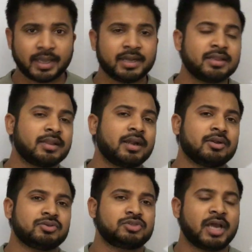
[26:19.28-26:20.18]
And in the
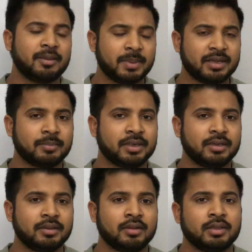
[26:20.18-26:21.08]
dry
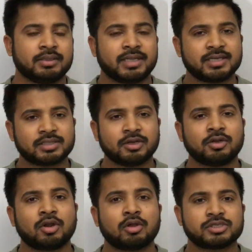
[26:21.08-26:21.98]
beriberi, that is the
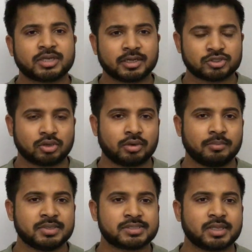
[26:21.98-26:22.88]
neurological disorder,
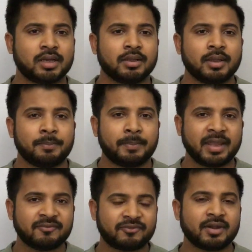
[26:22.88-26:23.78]
means the
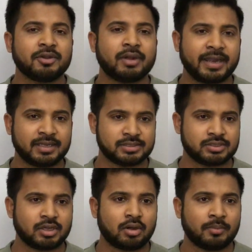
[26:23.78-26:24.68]
peripheral neuritis,
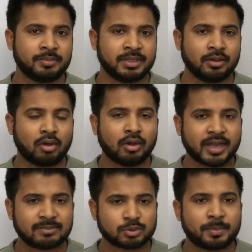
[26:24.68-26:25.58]
the all
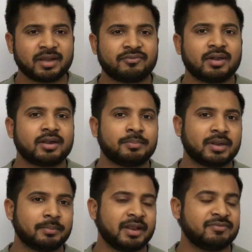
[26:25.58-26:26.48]
types of peripheral nerve
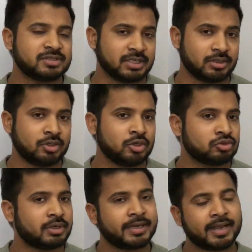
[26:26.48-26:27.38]
become deficient.
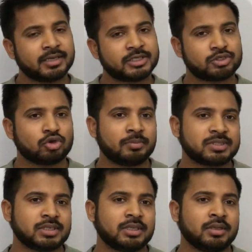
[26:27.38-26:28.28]
So it can lead to
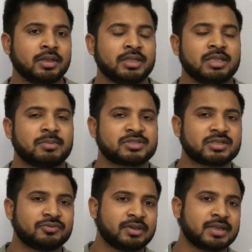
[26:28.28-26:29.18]
obviously the
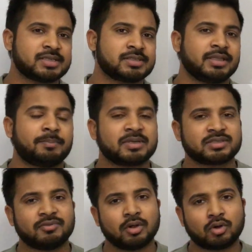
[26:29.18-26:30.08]
muscles weakness, the
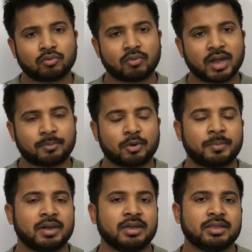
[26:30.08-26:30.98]
person will not walk
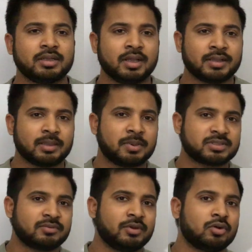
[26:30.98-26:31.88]
properly, the
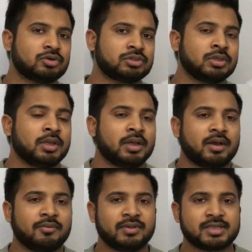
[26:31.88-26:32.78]
person will not
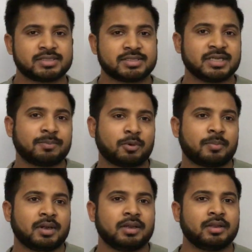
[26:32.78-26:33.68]
we can say sit
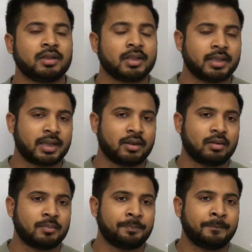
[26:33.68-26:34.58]
properly,
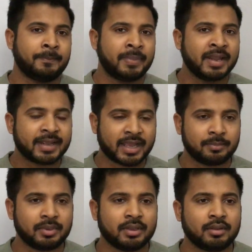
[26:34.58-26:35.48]
and pain
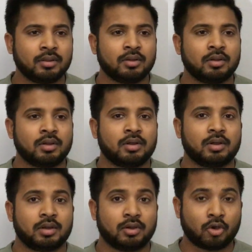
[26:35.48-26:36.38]
can be
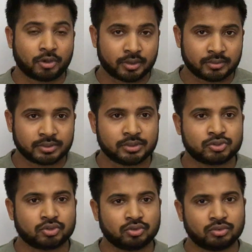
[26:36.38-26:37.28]
occur.
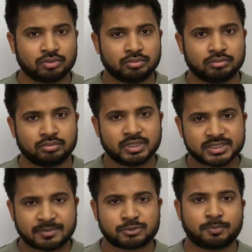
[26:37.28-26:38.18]
So this
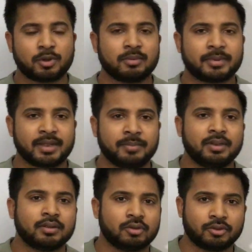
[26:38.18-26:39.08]
types of problem can
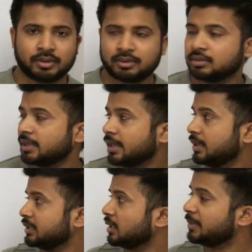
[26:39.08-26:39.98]
be occur
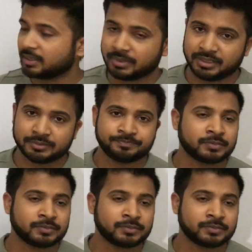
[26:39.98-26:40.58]
in the beriberi.